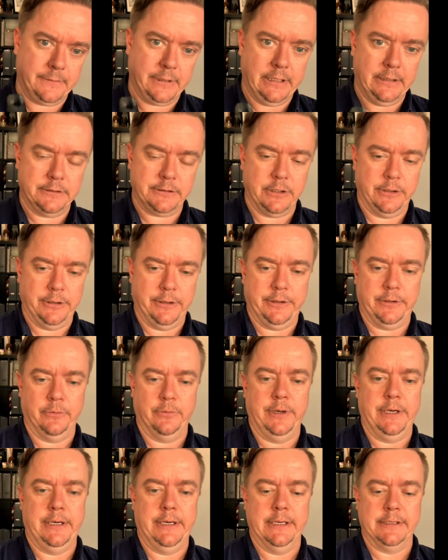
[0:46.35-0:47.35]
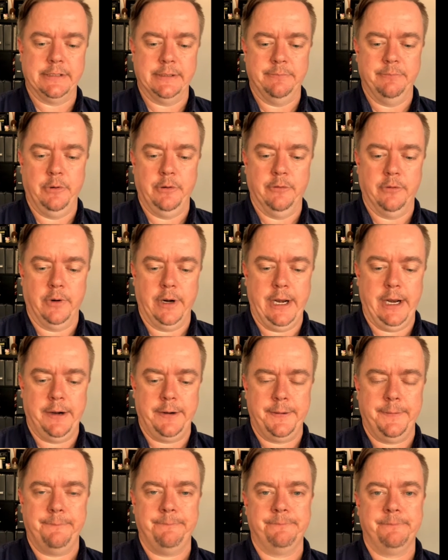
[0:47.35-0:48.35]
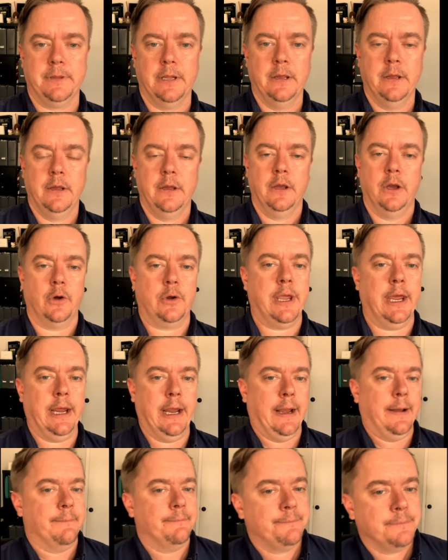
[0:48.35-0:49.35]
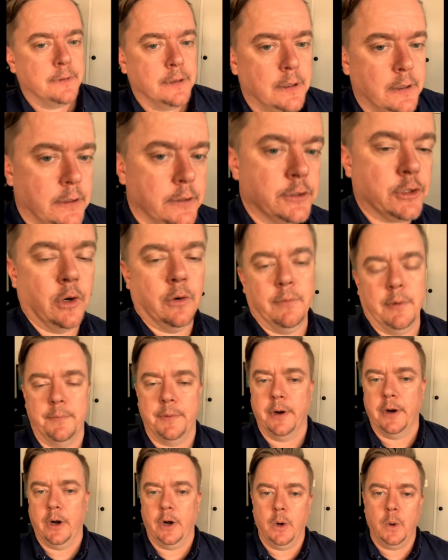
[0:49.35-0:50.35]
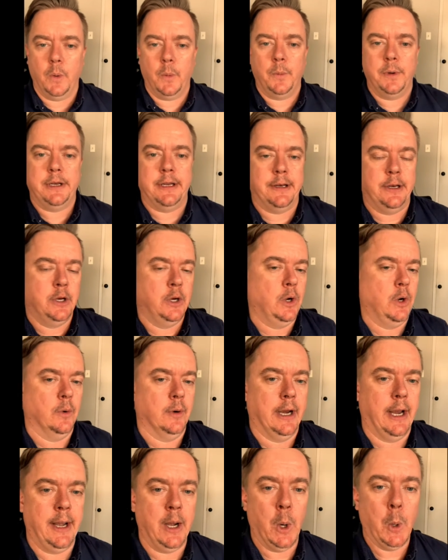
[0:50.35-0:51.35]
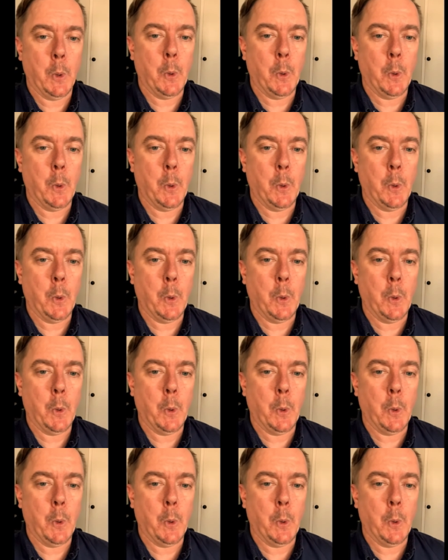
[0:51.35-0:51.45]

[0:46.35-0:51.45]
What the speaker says: so that the reed doesn't move around. Okay, so remember we did who, right?